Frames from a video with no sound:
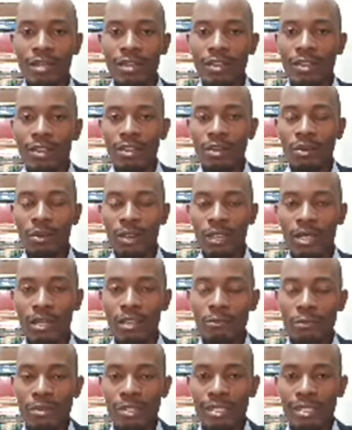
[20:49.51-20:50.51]
You are
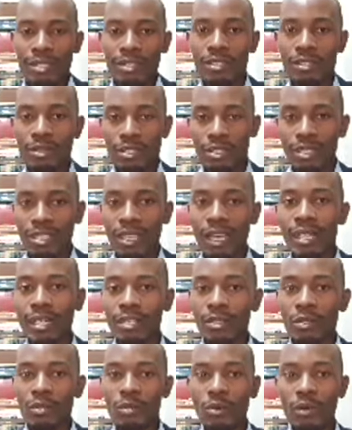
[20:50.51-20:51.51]
influencing your child to
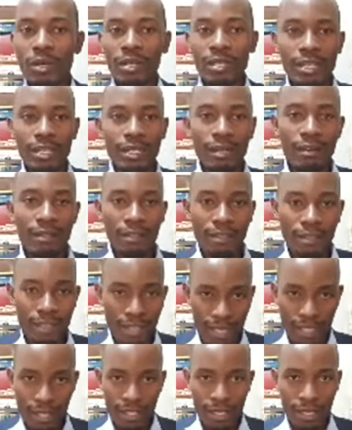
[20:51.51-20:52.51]
do a certain thing.
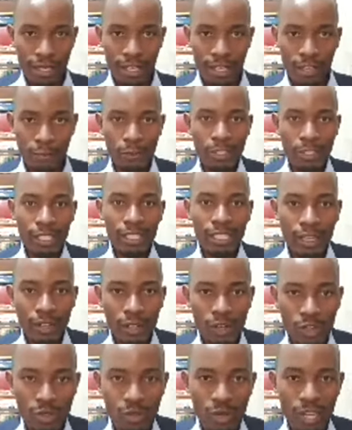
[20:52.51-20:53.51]
If it is a
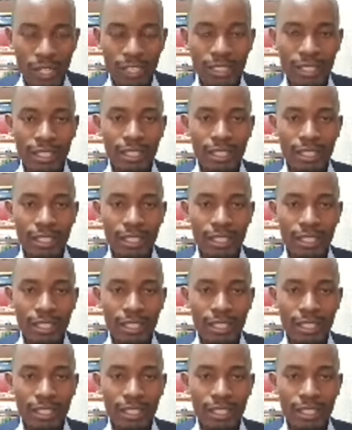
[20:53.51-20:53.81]
contract,